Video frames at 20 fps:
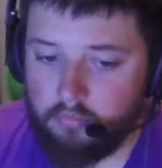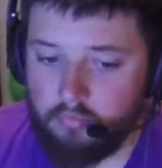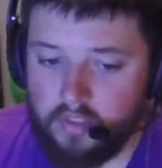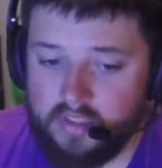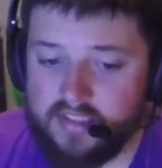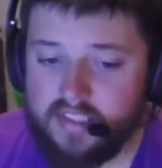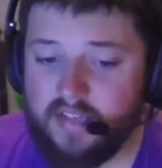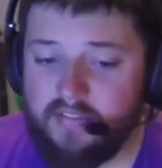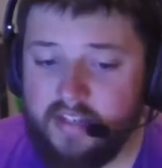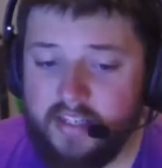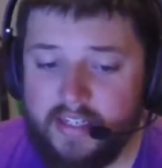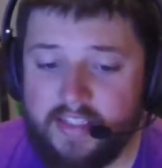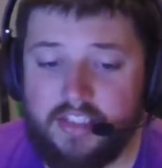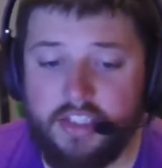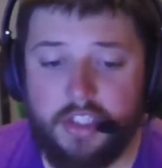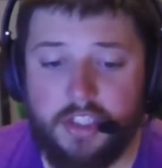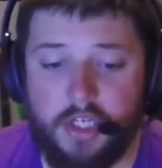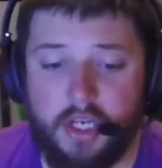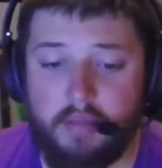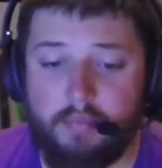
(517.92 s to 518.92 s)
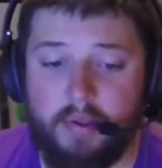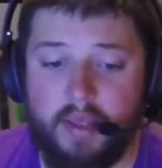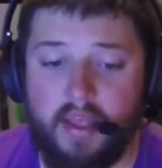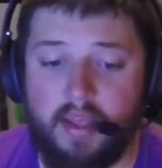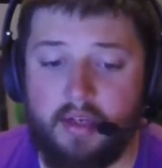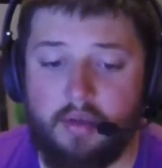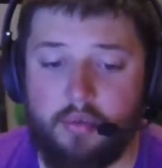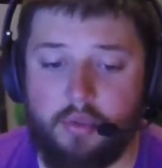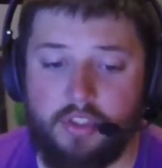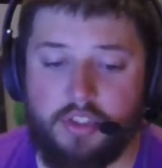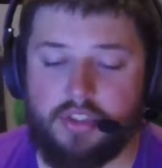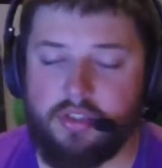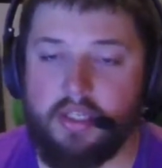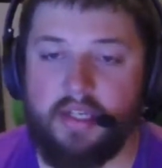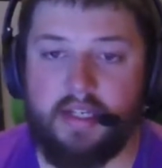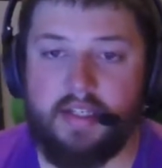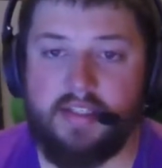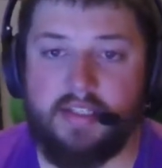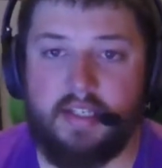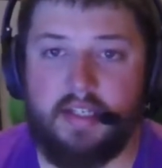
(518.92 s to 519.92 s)
saving it as a JPEG, which,
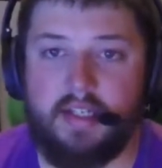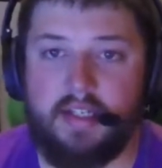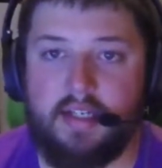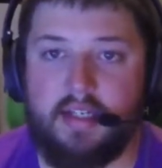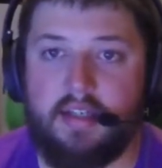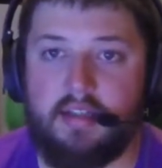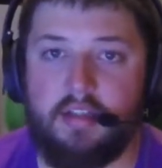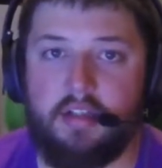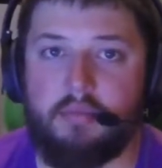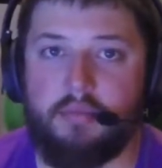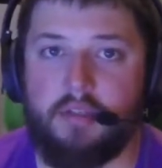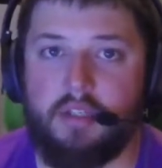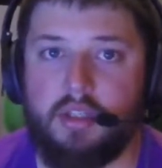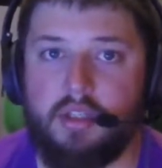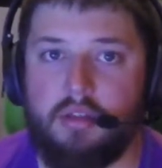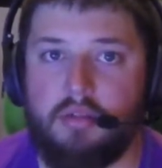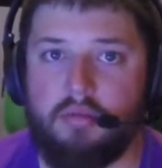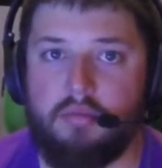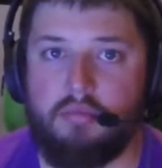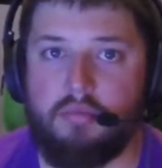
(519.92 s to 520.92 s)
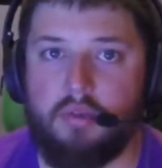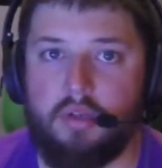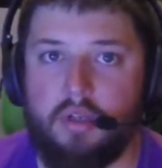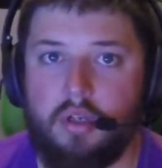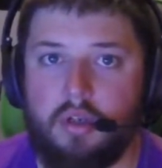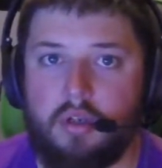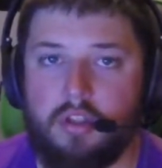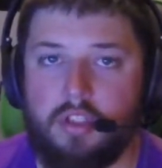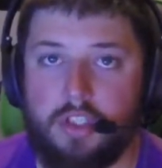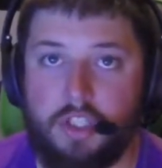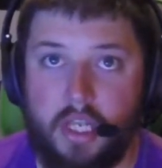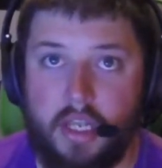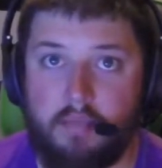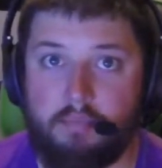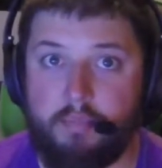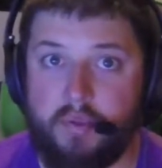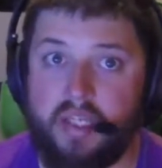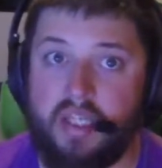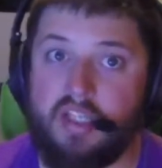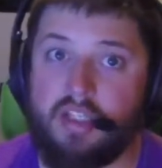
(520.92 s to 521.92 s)
like I said, it can either be
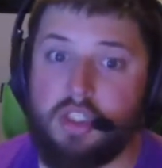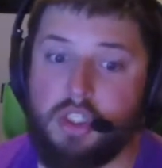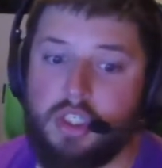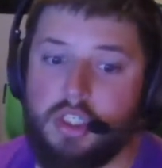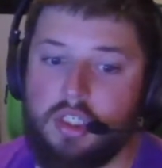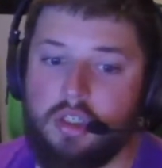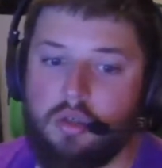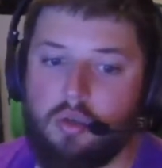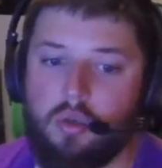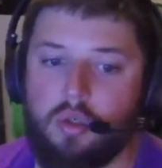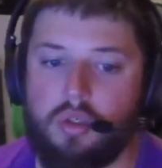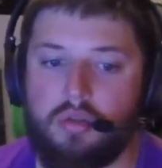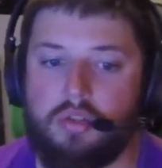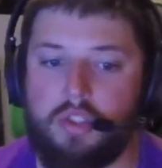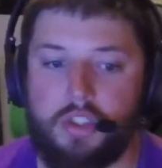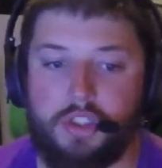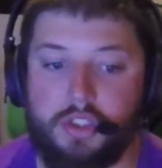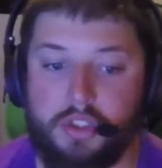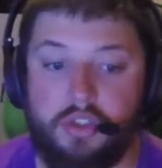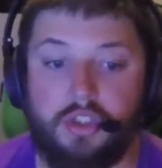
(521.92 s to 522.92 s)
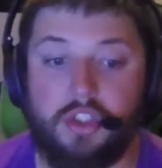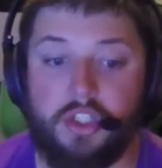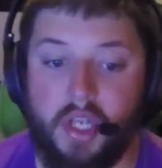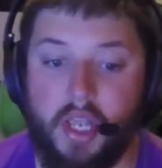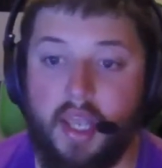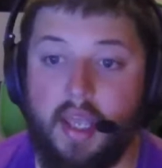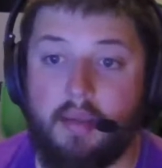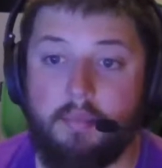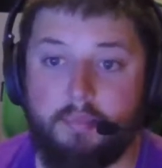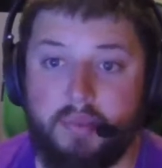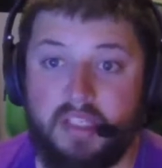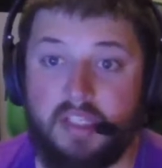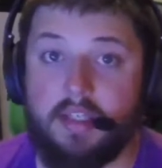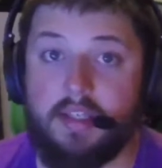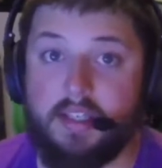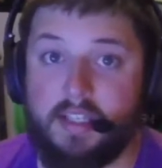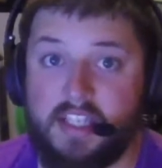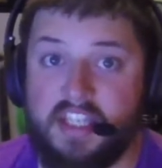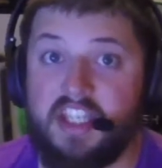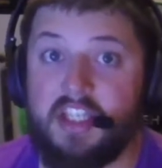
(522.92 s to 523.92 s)
JPG or just
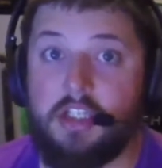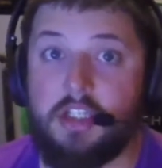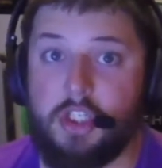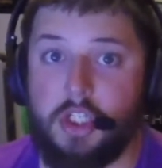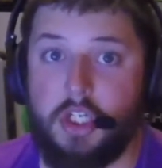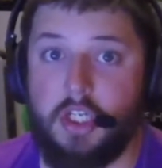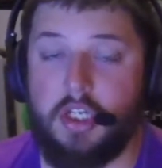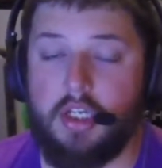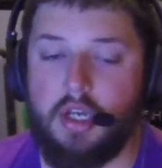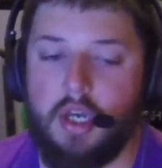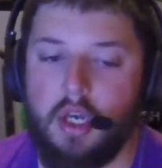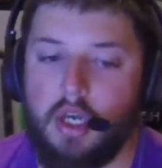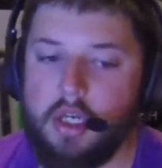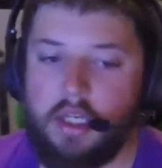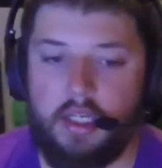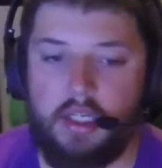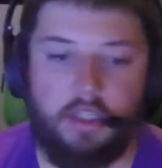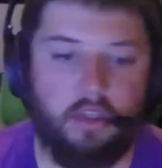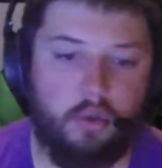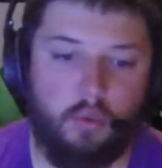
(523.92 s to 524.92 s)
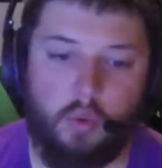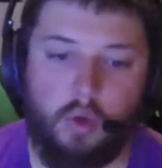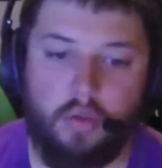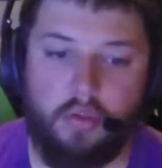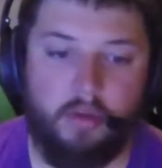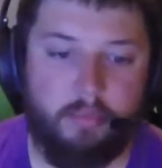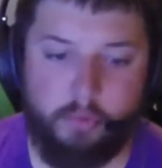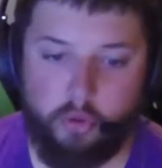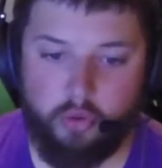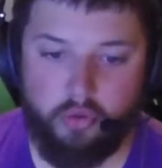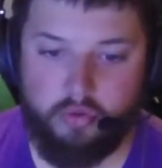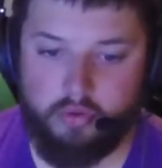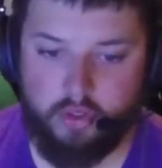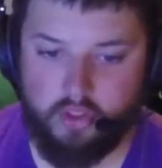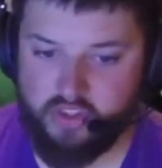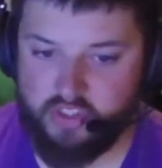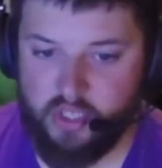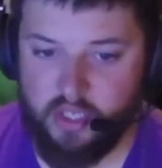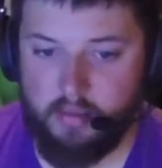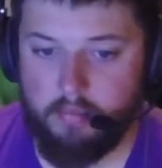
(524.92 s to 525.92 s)
JPEG. Either one, they're both the
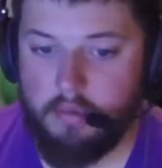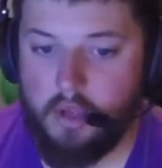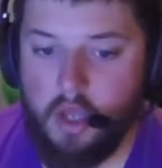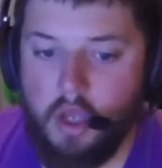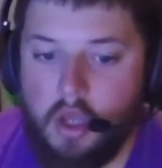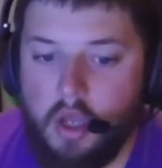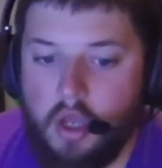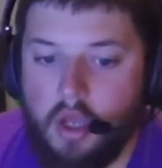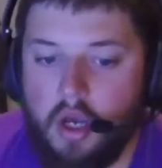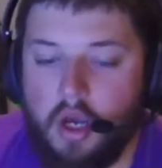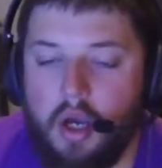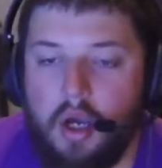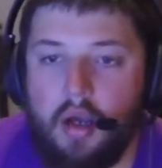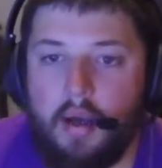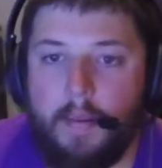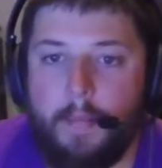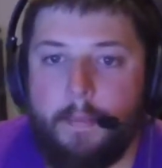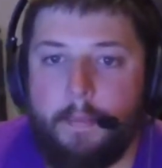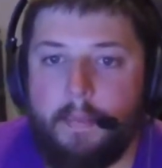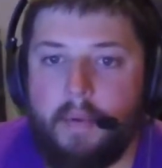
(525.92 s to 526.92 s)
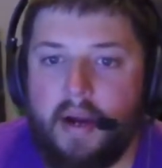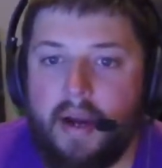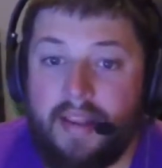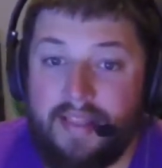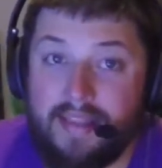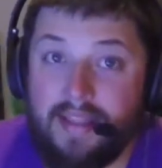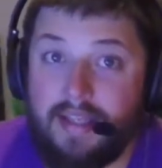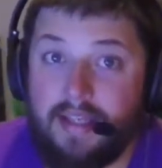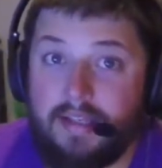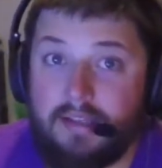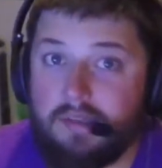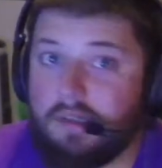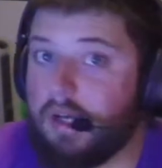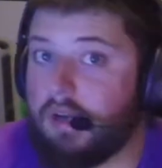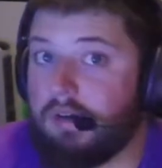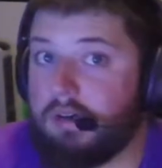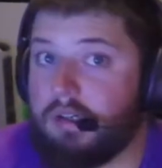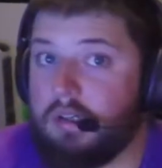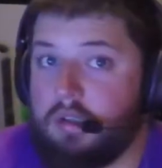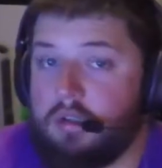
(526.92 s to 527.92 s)
same. I think, I
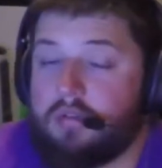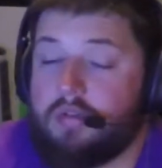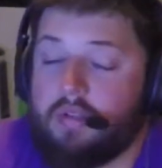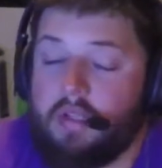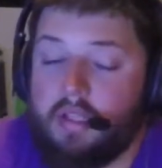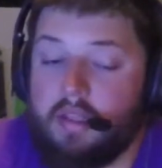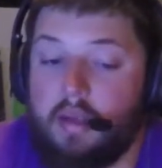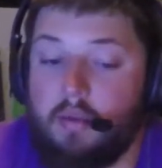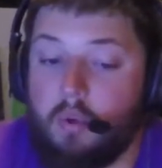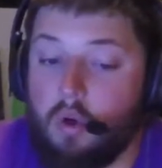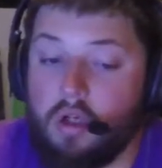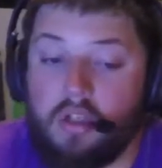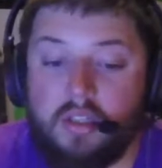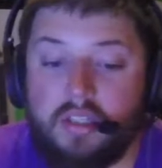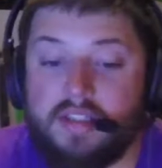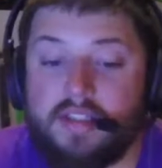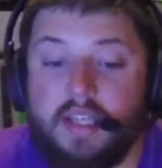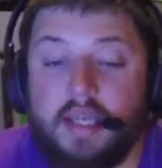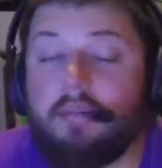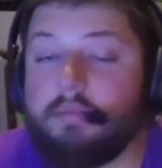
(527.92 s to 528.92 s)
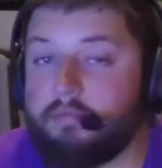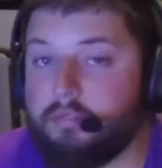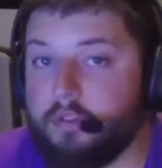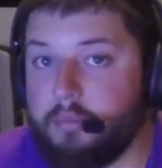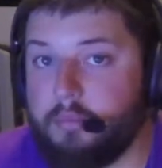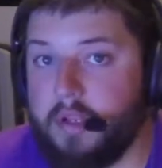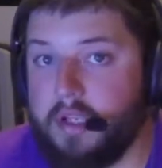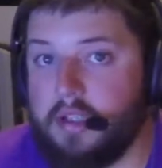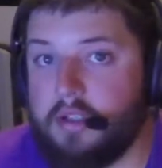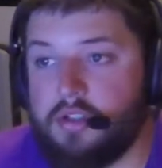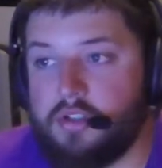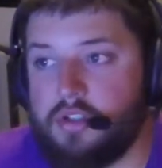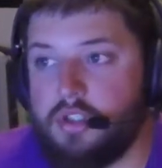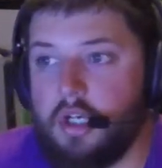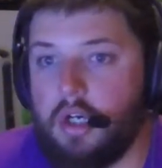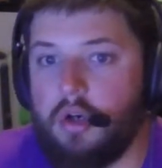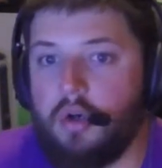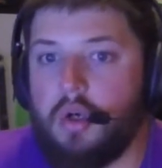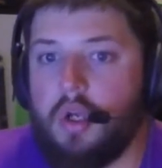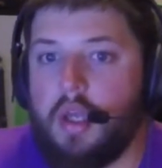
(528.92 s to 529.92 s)
don't know, they work the same for me.
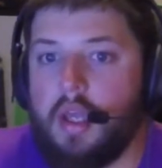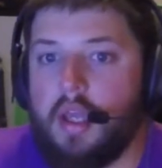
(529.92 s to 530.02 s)
So